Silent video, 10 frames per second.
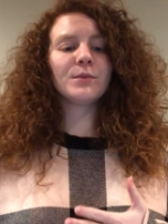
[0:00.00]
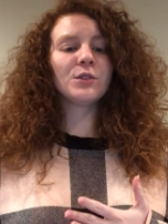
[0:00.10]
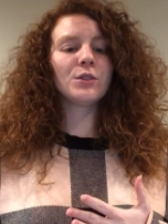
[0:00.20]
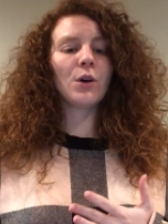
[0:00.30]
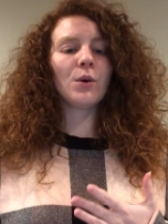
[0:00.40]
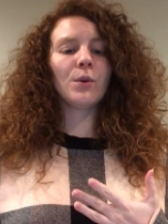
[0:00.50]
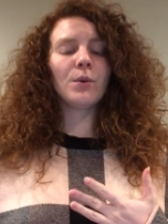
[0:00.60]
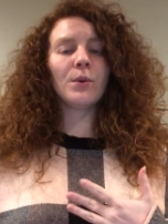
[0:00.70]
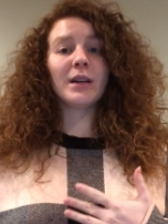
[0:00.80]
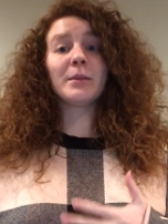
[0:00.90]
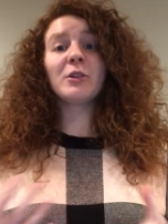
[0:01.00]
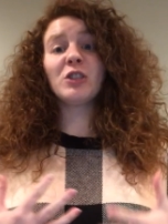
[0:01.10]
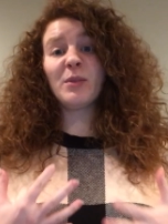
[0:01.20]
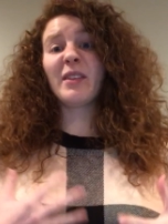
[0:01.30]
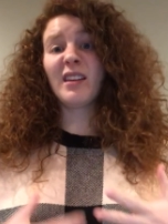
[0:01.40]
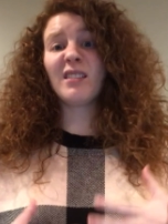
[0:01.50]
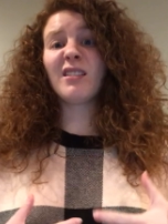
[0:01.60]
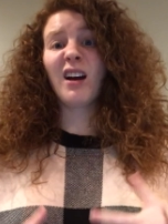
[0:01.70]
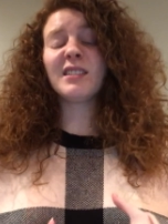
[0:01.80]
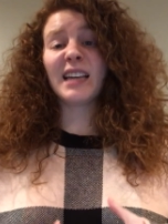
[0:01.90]
So especially within
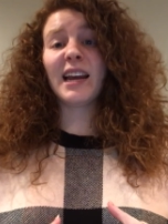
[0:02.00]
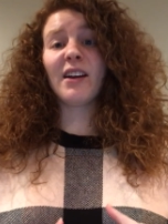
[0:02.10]
content